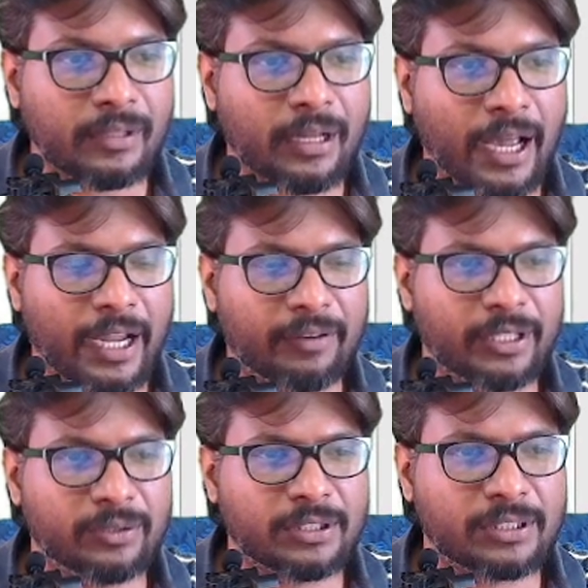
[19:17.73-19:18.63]
I have
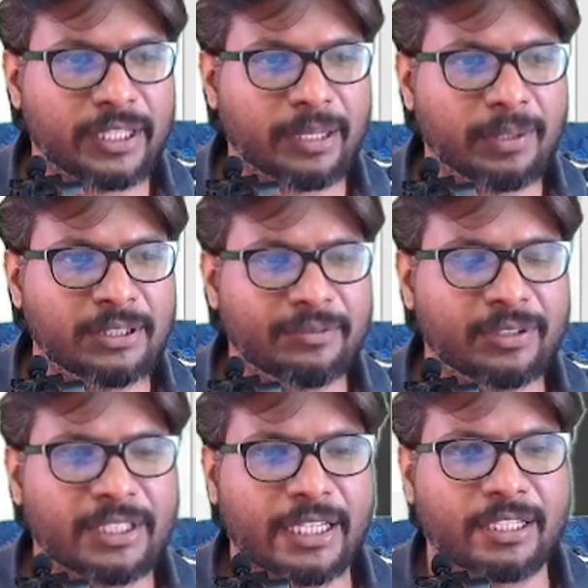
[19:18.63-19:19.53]
the users database. If
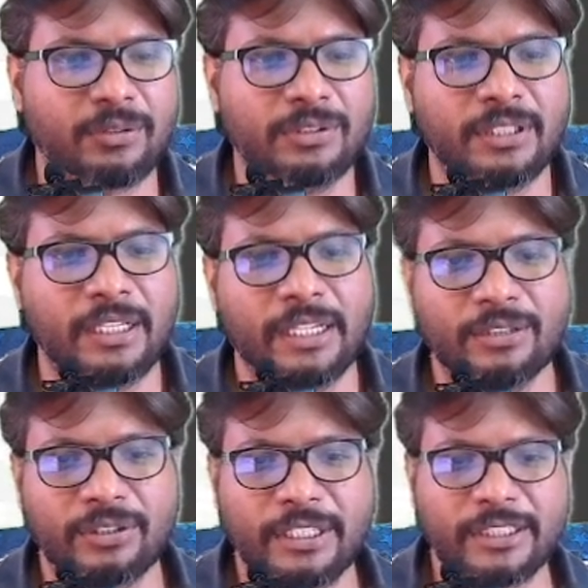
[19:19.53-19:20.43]
you select the rows,
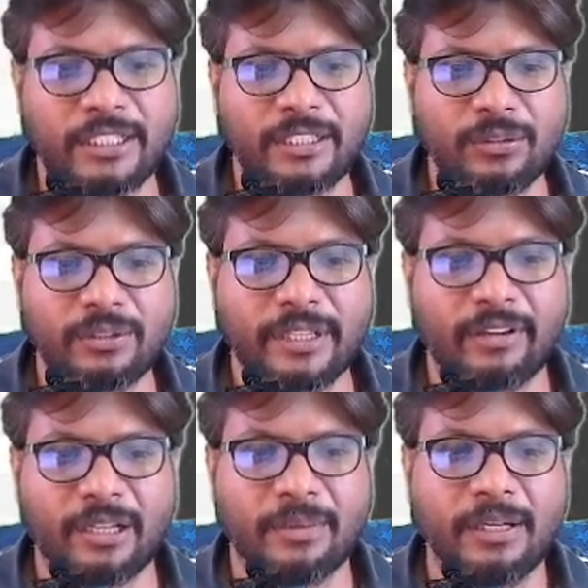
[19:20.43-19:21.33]
so these are all the rows
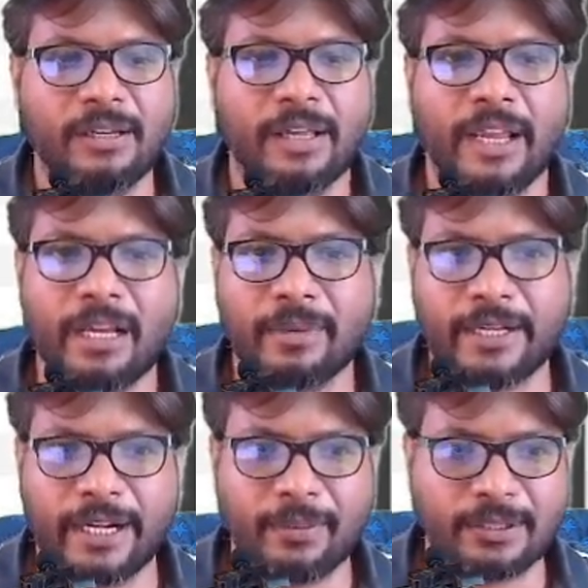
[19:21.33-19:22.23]
available in my
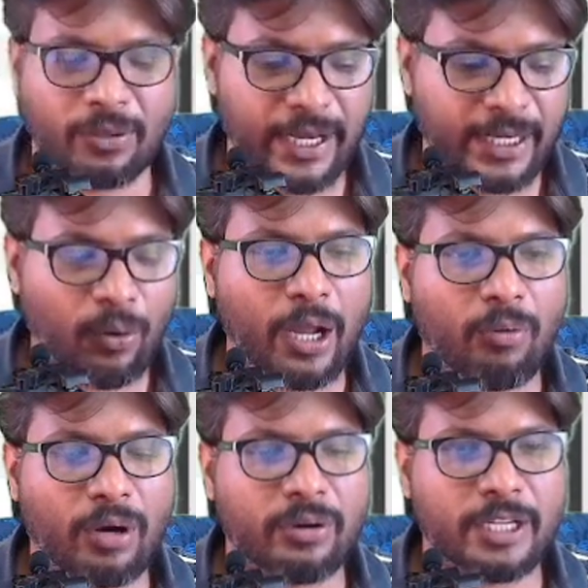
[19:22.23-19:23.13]
database. Okay, now I
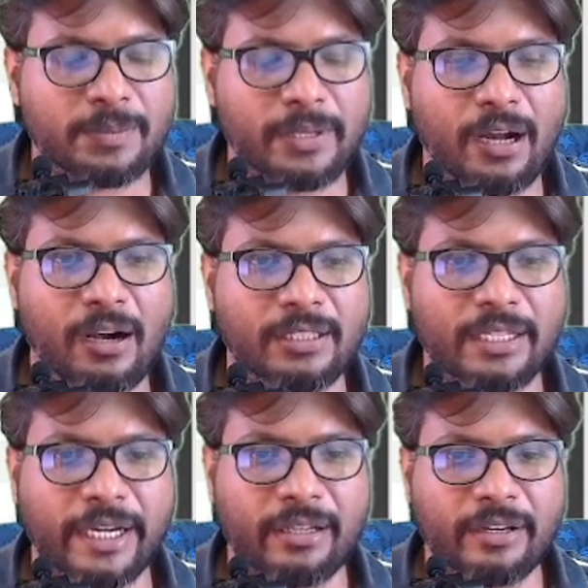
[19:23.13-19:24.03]
want to display all
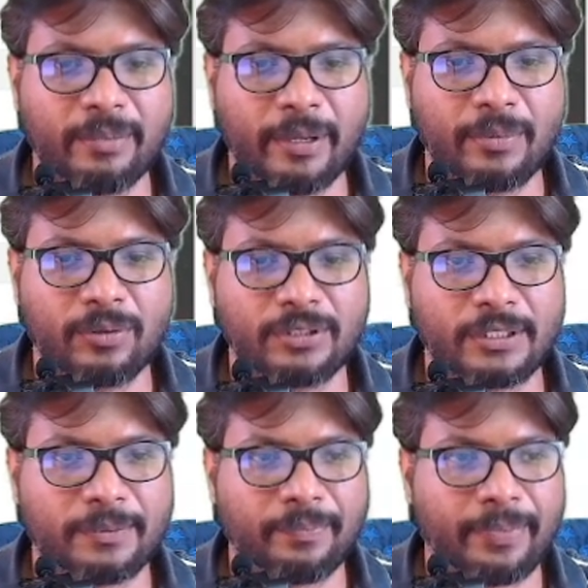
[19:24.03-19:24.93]
the data in my browser,
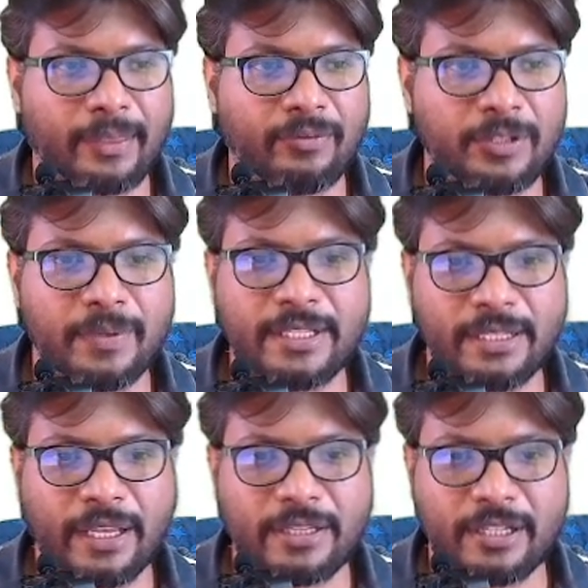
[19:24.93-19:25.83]
which means
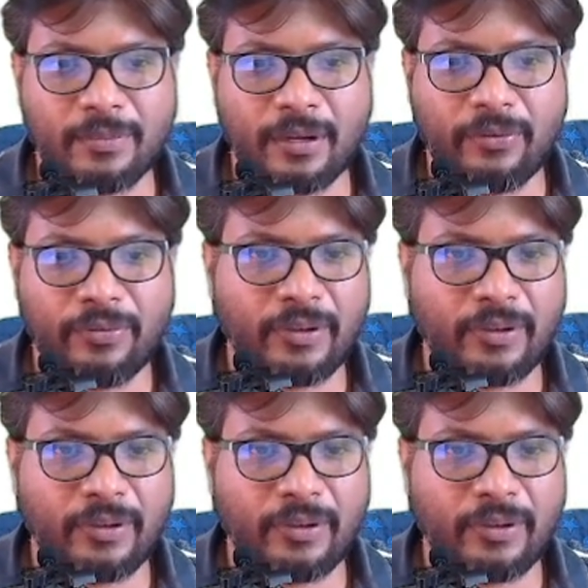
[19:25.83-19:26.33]
in the HTML of